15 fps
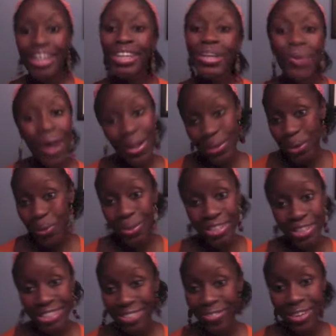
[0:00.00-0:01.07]
You all know
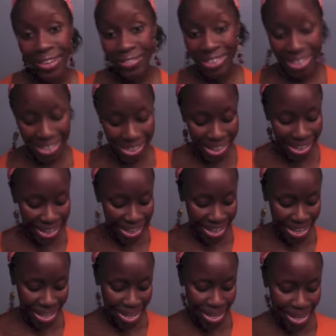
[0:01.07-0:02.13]
what I'm going to say.
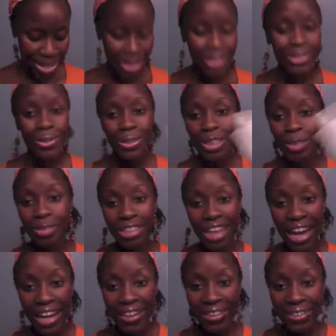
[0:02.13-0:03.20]
Darcy's
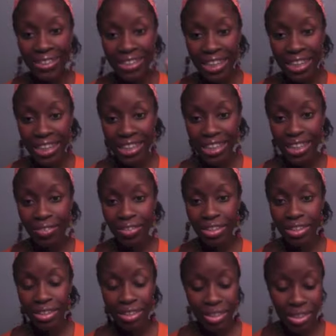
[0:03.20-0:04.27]
Botanicals Daily
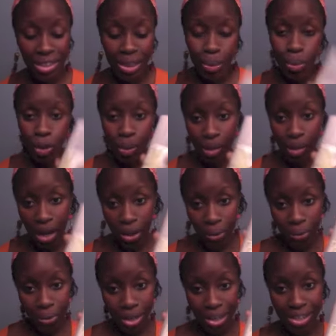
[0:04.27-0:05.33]
Leave-In. Look at this poor bottle,
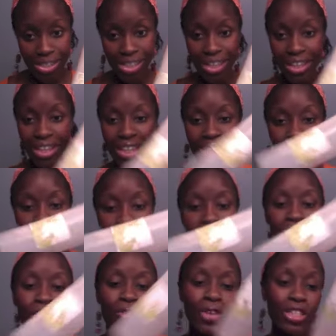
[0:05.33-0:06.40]
you guys. It is,
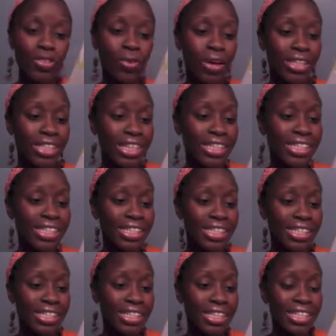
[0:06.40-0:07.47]
first of all,
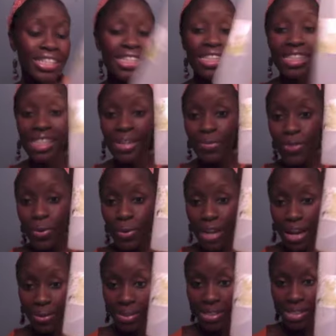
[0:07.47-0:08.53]
it's 16 fluid
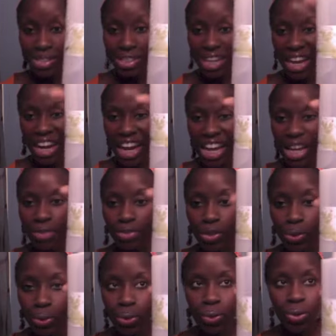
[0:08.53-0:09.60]
ounces, and I have
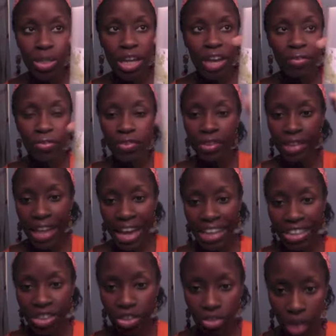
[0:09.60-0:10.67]
used every
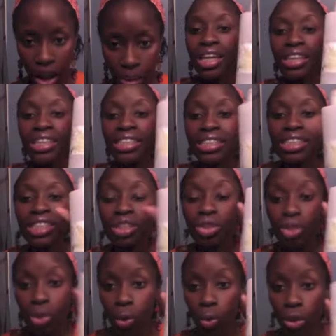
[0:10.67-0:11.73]
last drop. This thing is
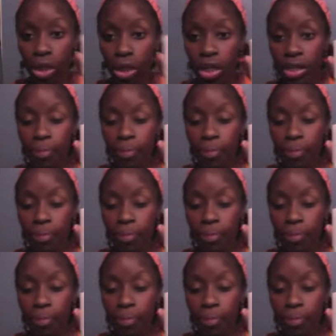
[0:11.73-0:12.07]
so good.